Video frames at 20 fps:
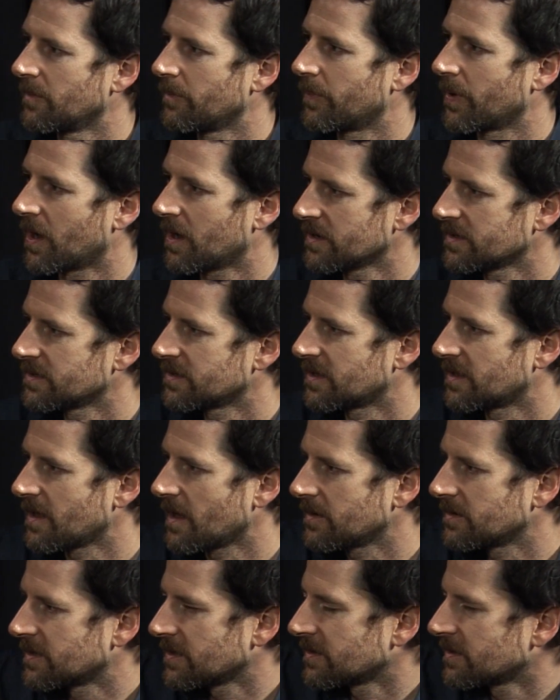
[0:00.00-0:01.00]
because
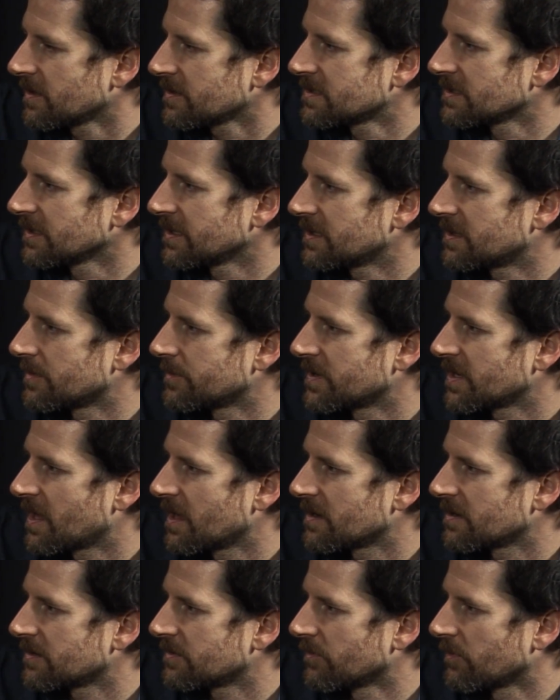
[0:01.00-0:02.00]
that doesn't lead them to
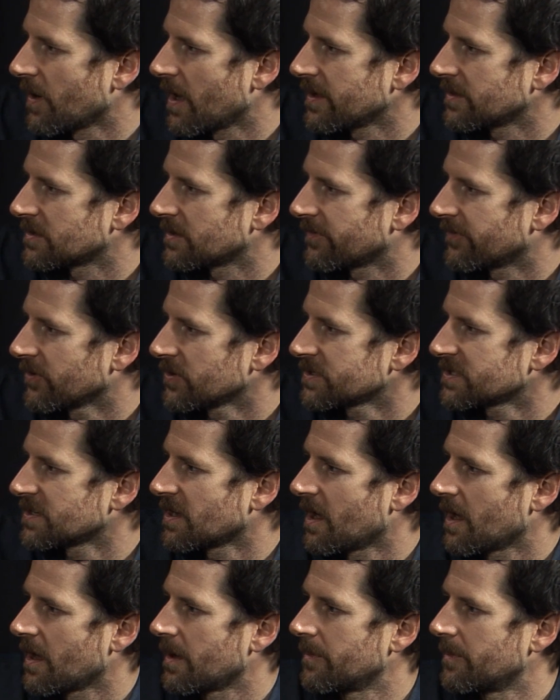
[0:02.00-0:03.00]
get it right the first
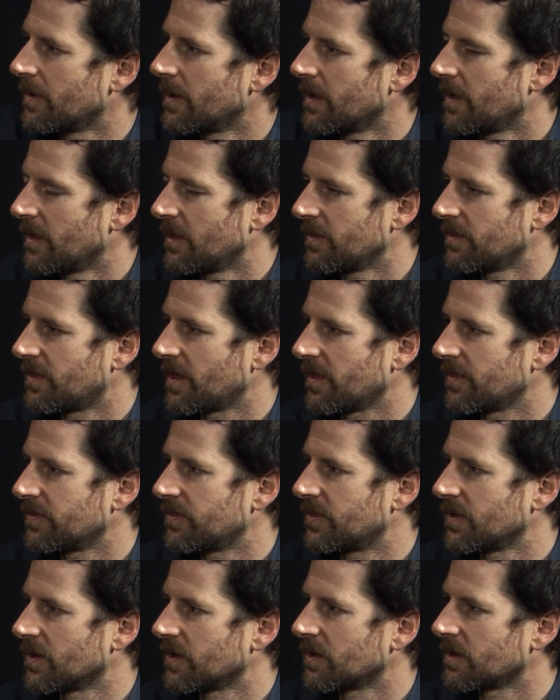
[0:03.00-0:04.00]
time. that
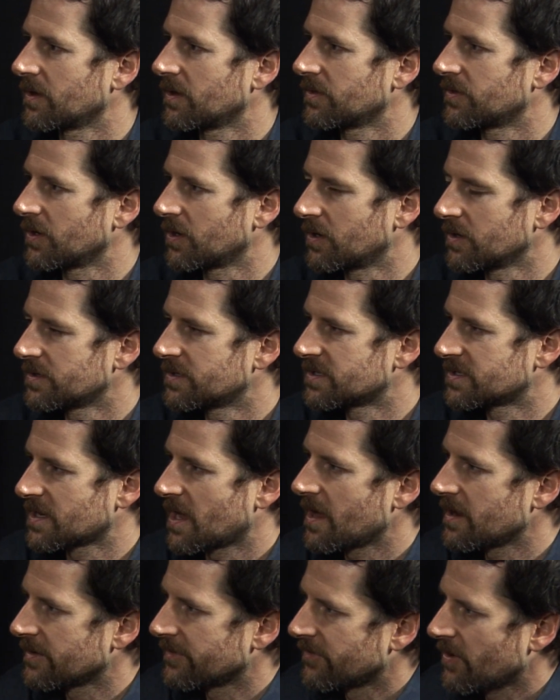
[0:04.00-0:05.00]
the good
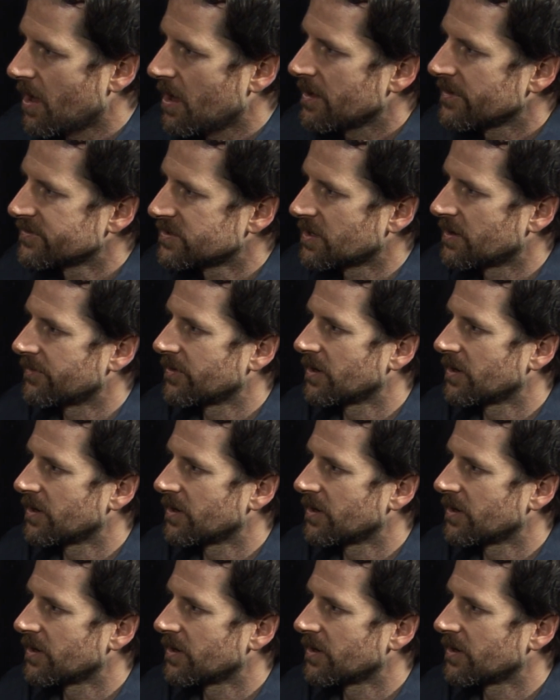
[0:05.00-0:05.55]
design evolves over